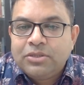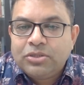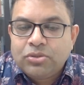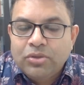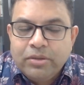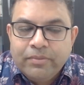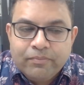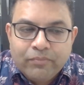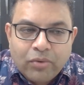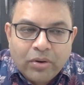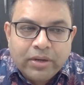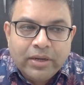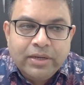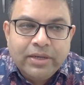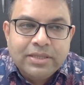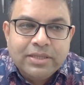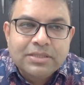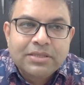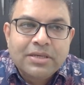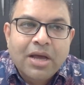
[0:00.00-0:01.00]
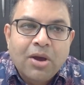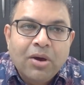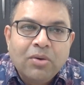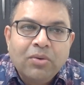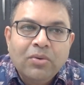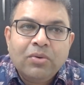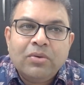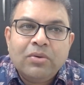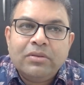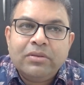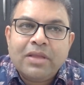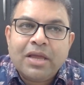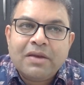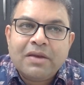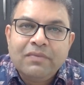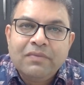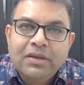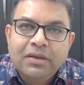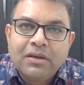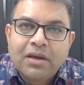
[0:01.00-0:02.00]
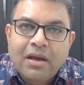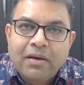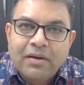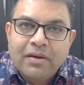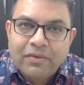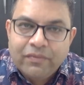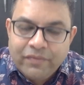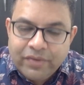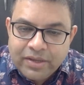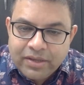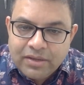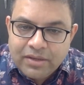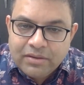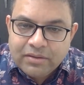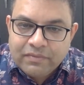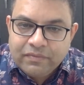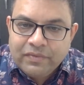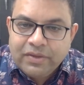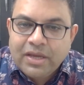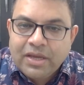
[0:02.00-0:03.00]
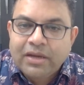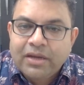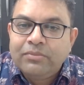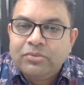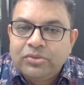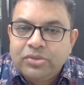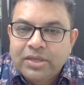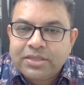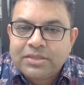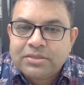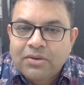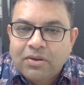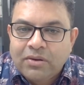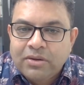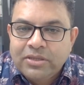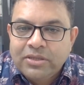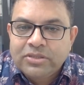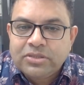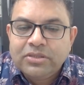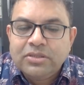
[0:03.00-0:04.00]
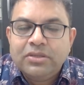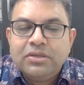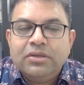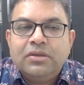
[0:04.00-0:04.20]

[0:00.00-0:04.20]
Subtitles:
So important is, now that we are aware, we are in Buddha's knowledge,